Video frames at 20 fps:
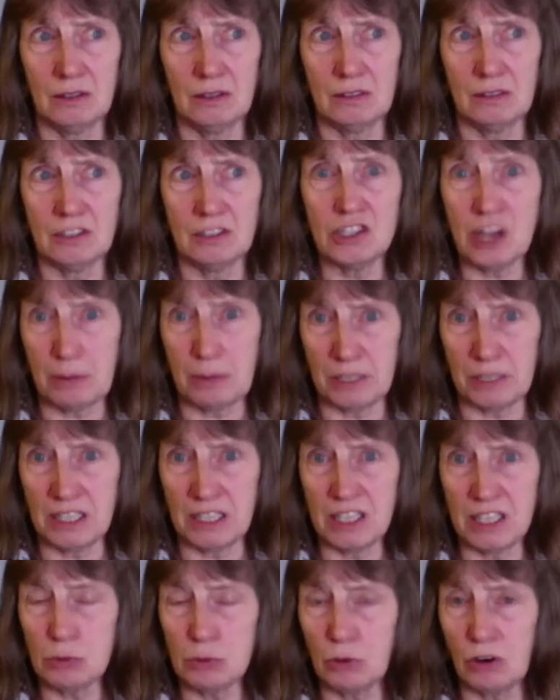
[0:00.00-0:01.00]
The
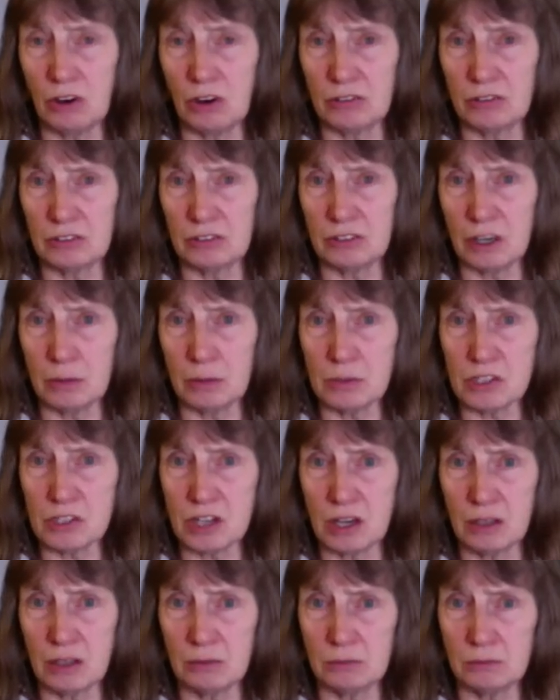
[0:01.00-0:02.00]
Japanese were on
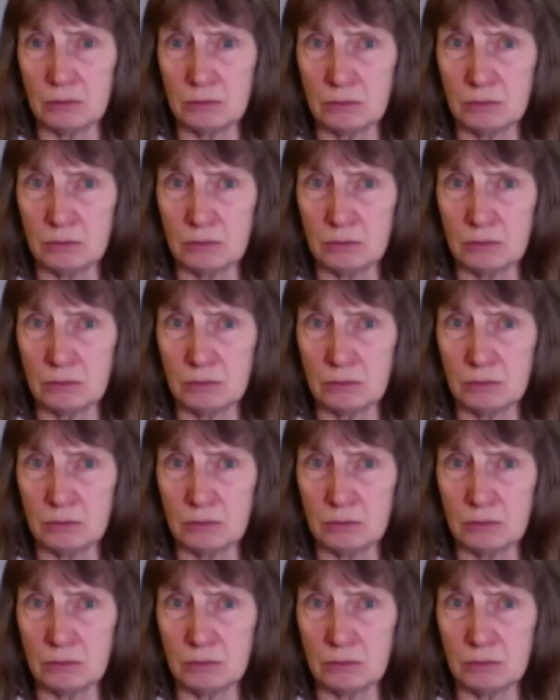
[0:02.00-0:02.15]
chromosome